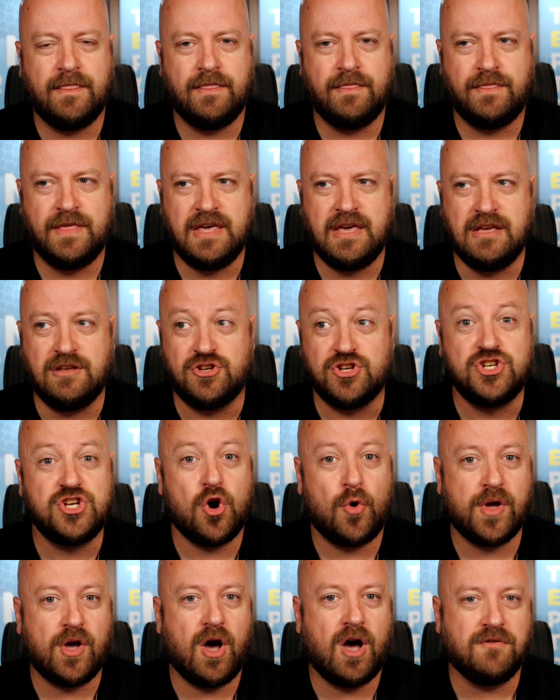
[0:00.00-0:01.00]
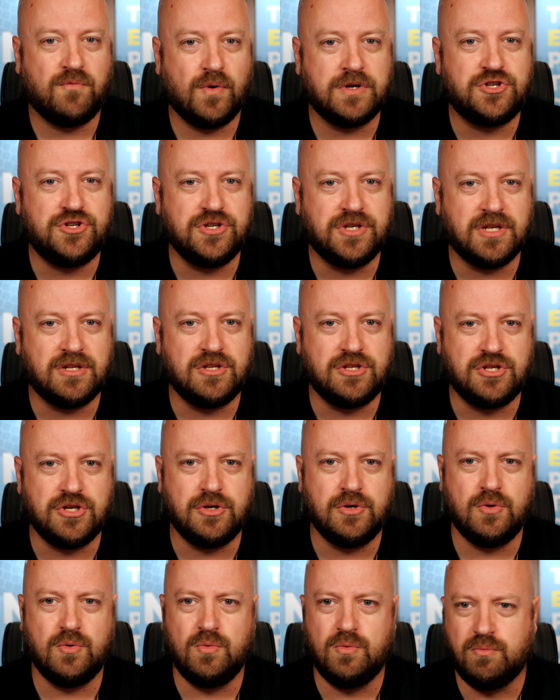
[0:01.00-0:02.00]
the showing off what you can
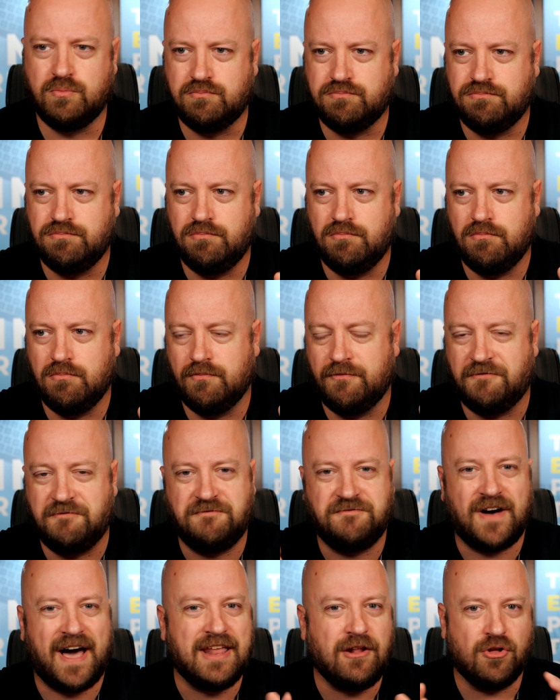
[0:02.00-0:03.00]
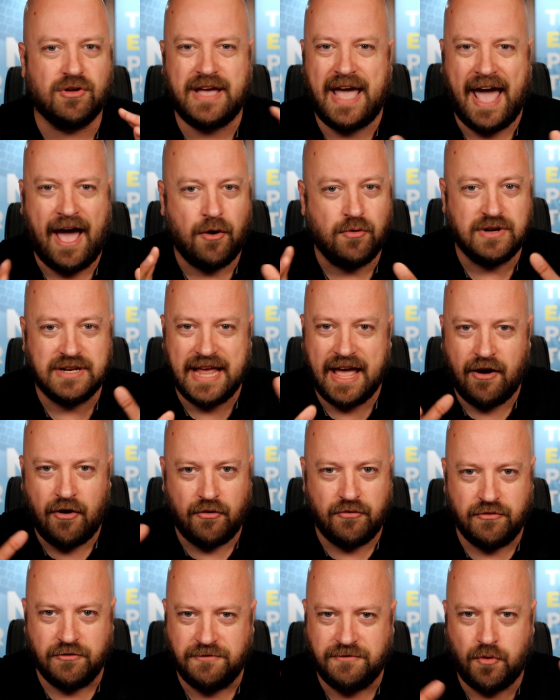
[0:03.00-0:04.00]
do final
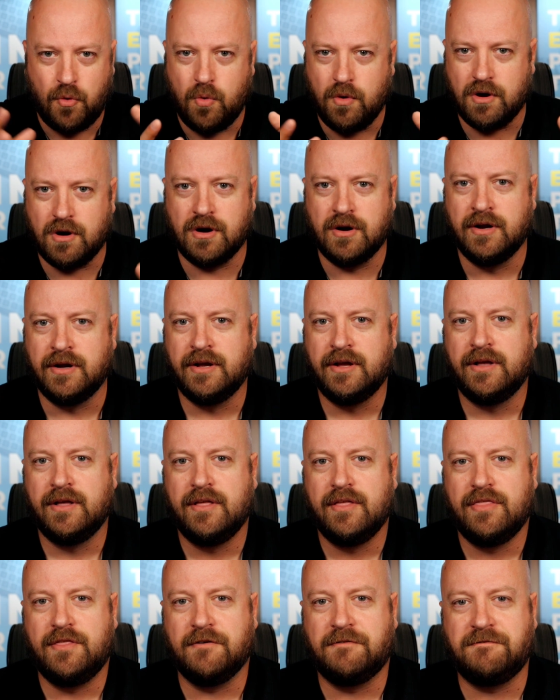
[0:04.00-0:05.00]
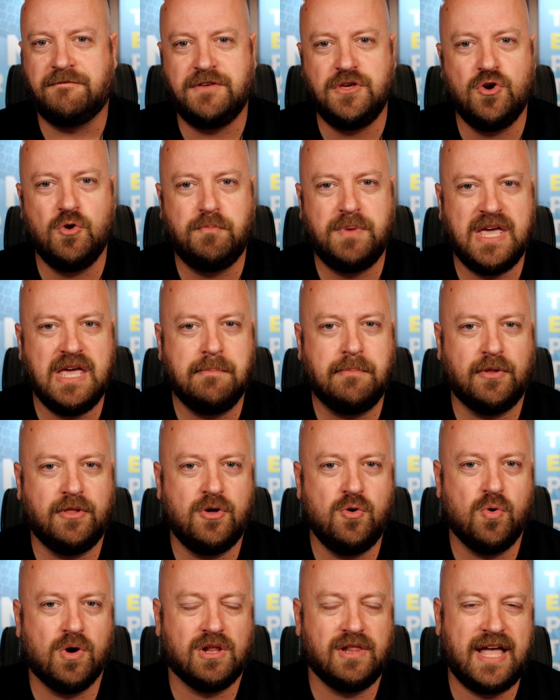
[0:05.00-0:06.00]
countdown for the few people
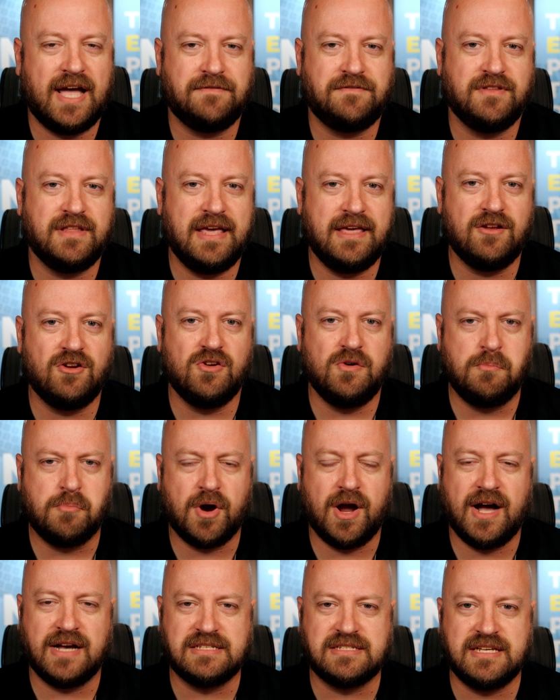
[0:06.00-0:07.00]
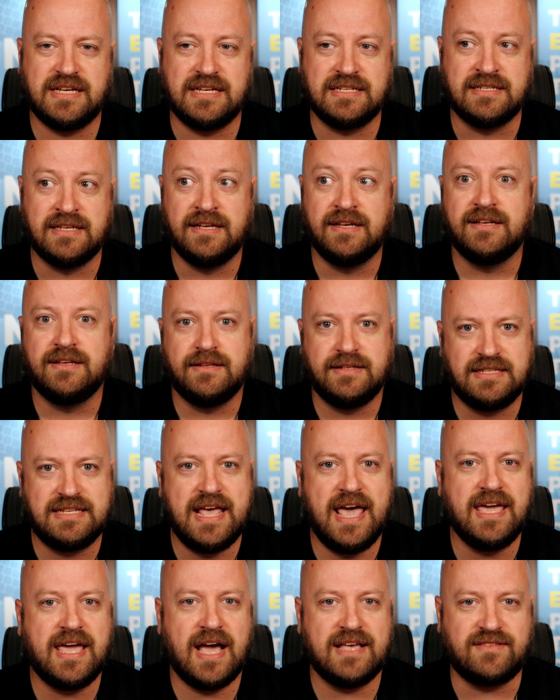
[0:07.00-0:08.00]
who are left in the interview process,
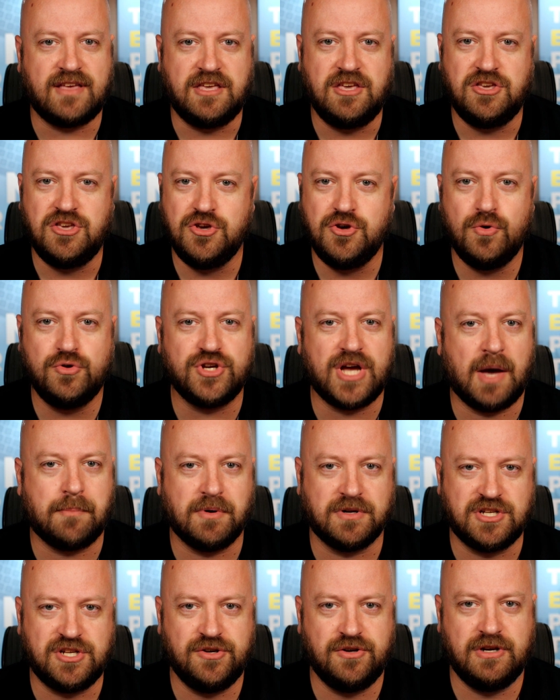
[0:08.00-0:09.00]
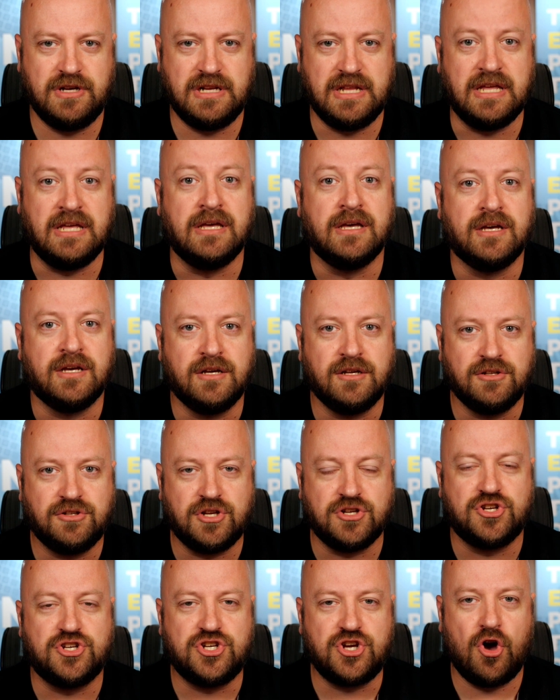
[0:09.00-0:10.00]
take it as a huge opportunity to
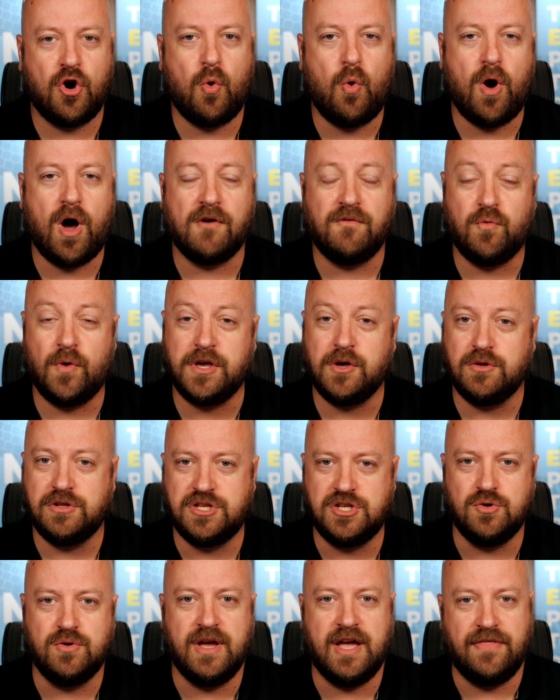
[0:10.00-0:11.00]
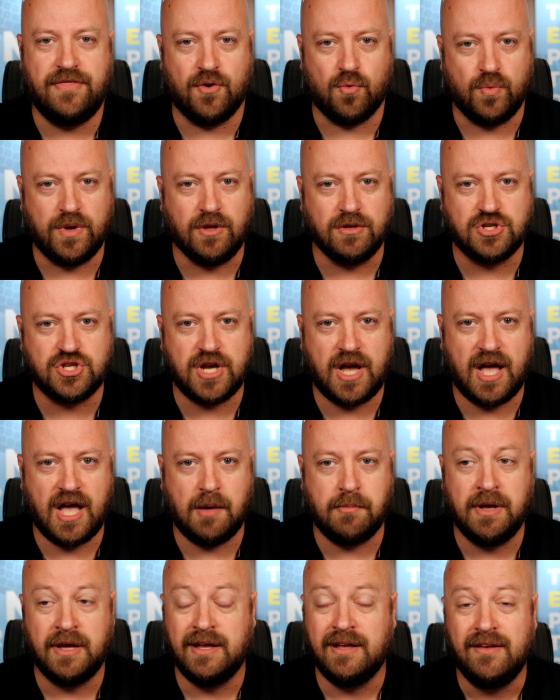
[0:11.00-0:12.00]
show off what you do in the real
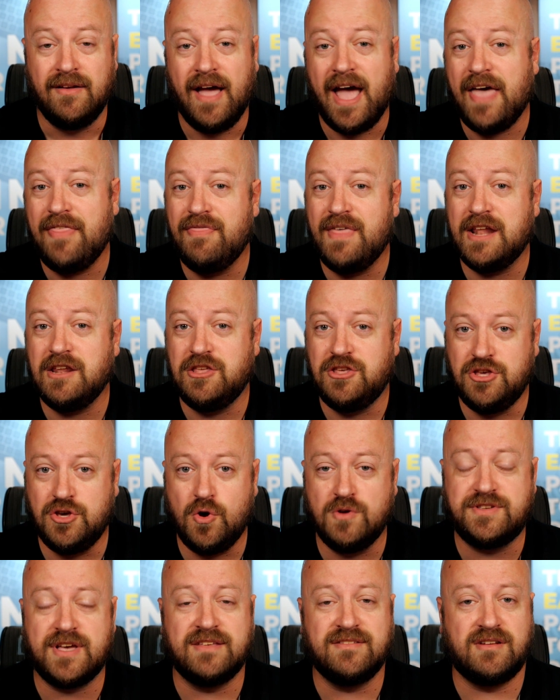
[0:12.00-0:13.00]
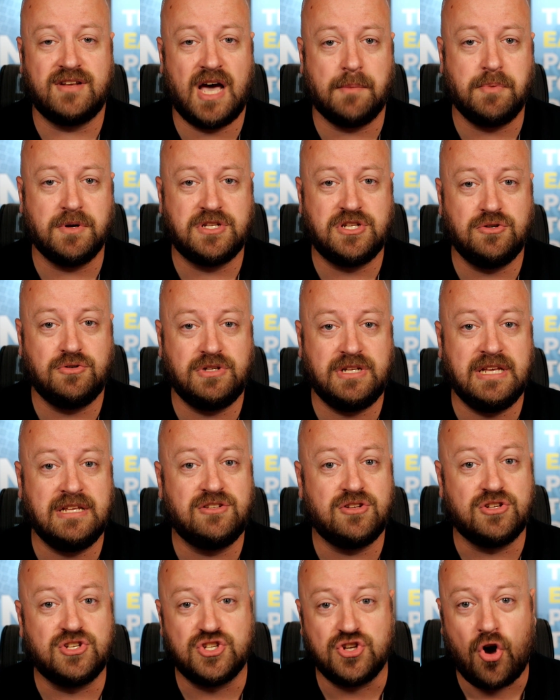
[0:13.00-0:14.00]
job, and then use it as an opportunity
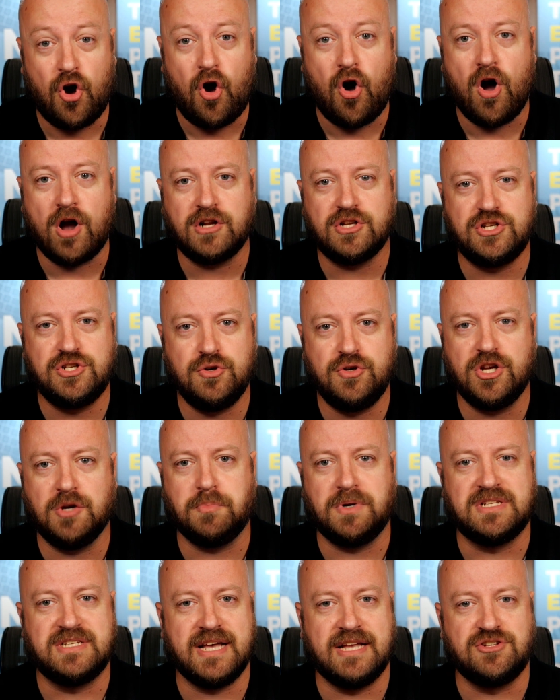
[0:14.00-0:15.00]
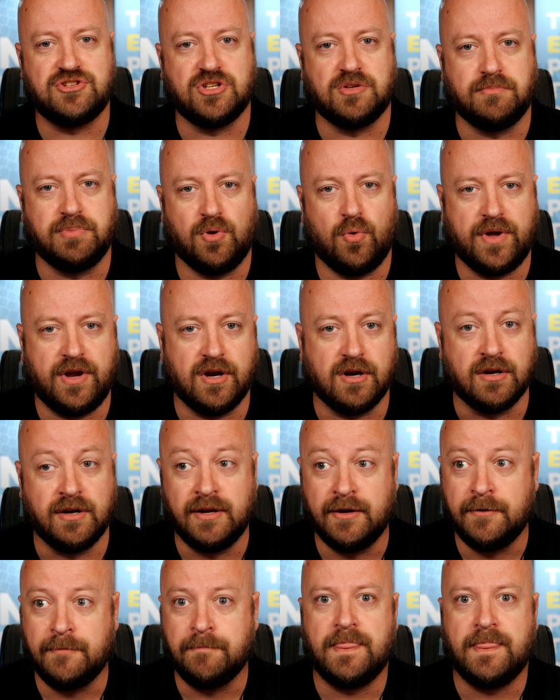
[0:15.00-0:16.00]
to talk to your potential employer
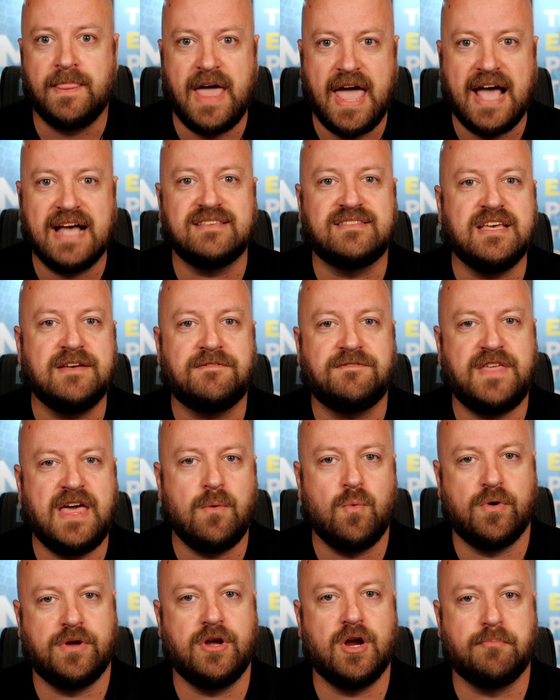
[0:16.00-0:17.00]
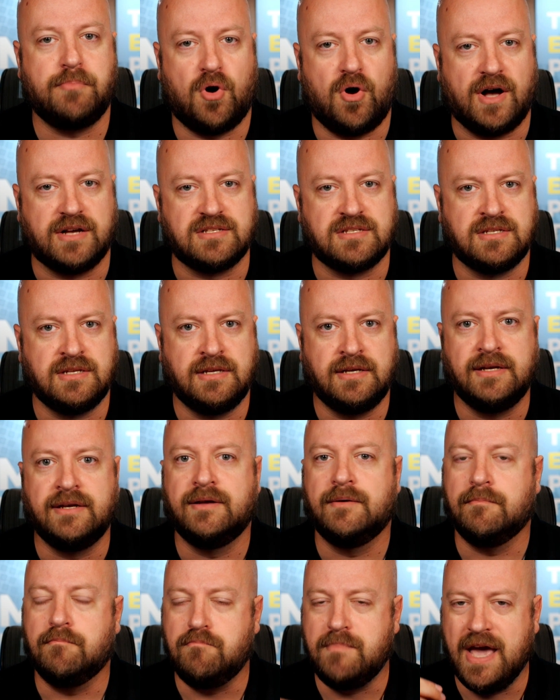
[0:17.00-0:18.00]
as if they were your boss.
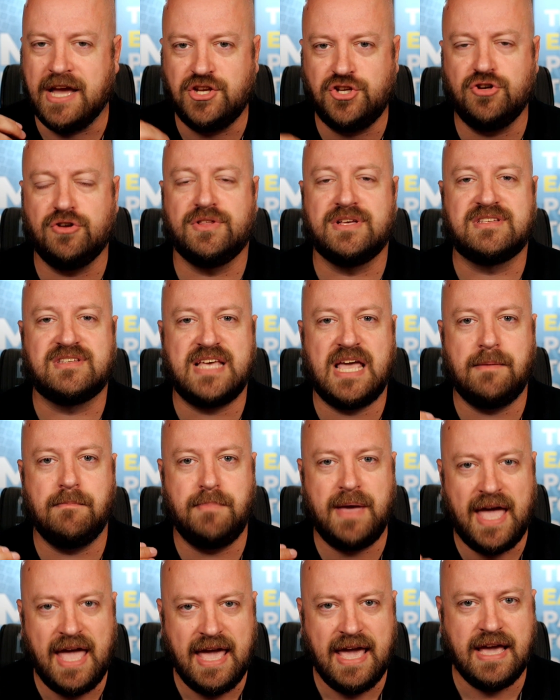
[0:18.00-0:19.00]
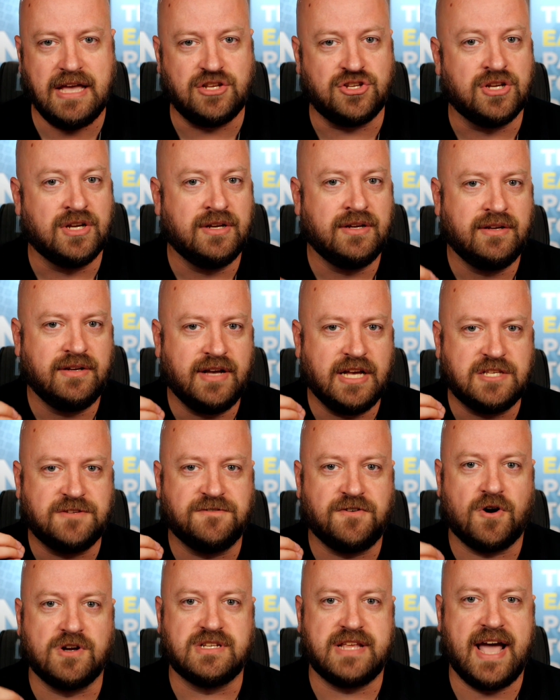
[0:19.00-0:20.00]
Make sure you're on the same page as
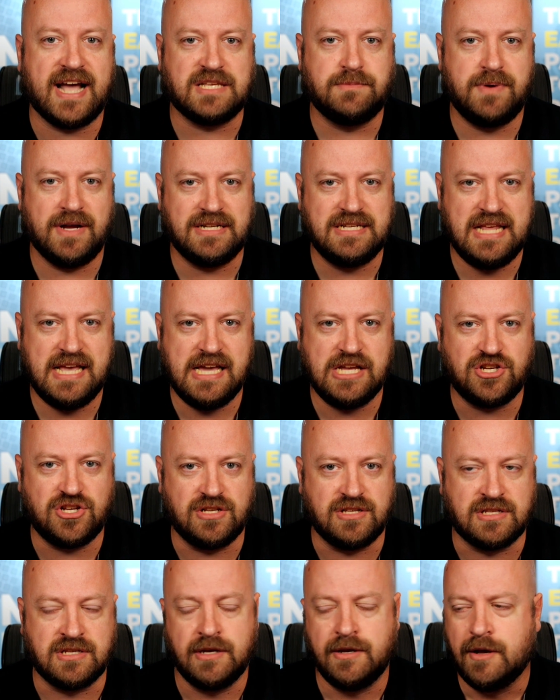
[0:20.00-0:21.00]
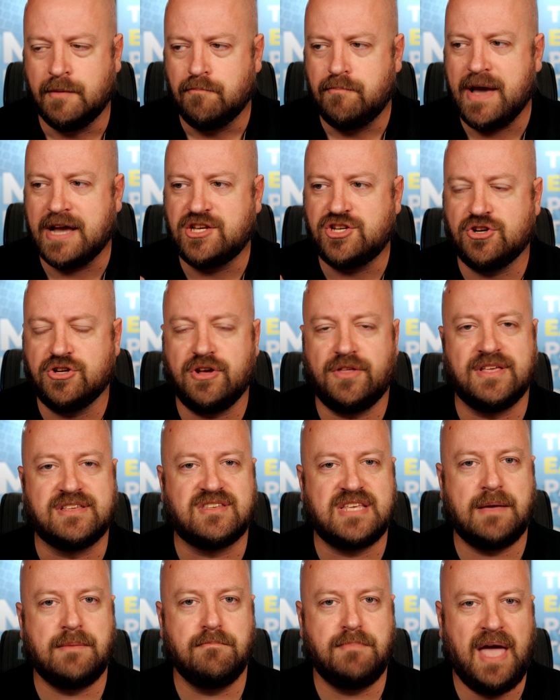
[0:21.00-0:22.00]
far as expectations. Make sure you're on the
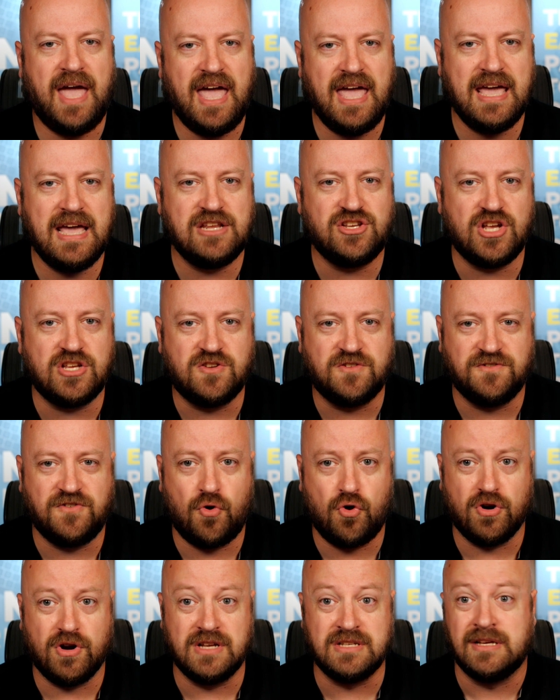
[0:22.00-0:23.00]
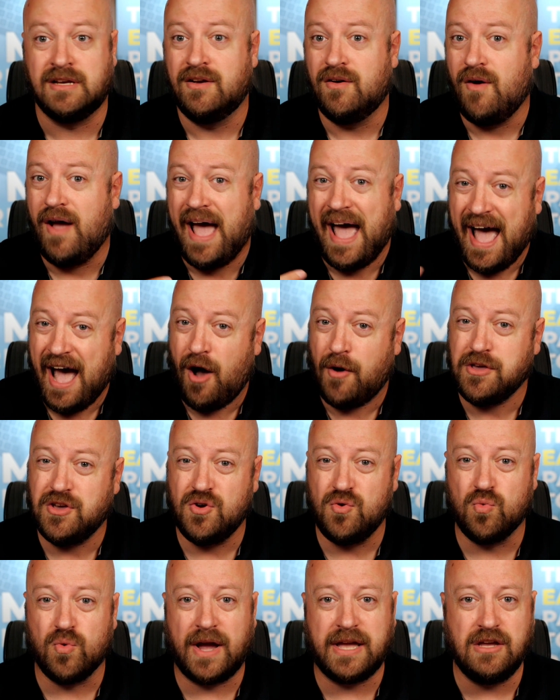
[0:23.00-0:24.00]
same page as far as how
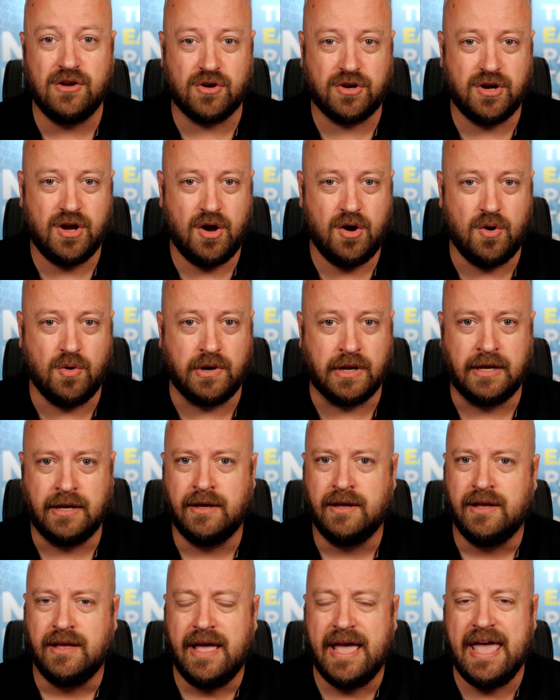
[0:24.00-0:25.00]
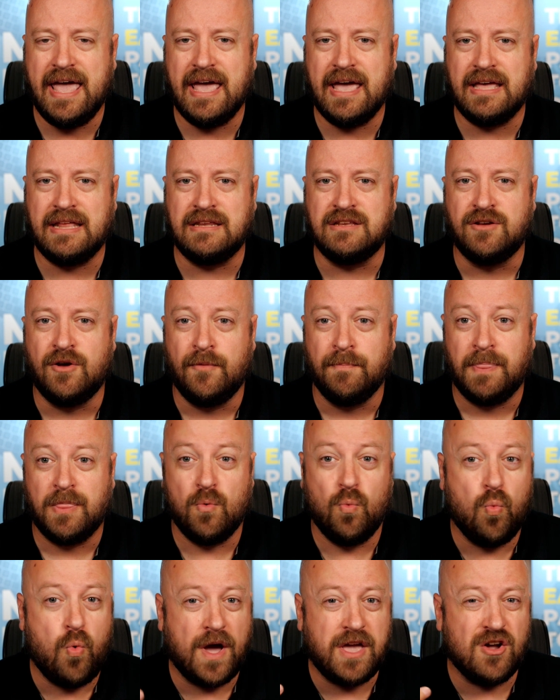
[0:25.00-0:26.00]
you write your code and
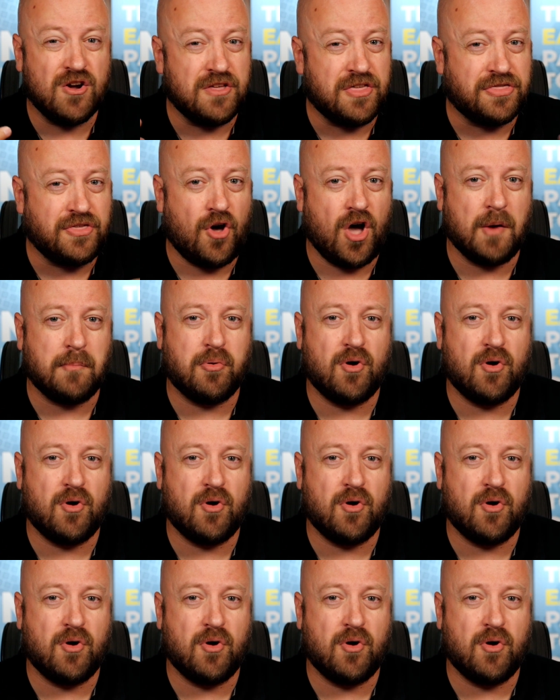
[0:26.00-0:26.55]
what your thought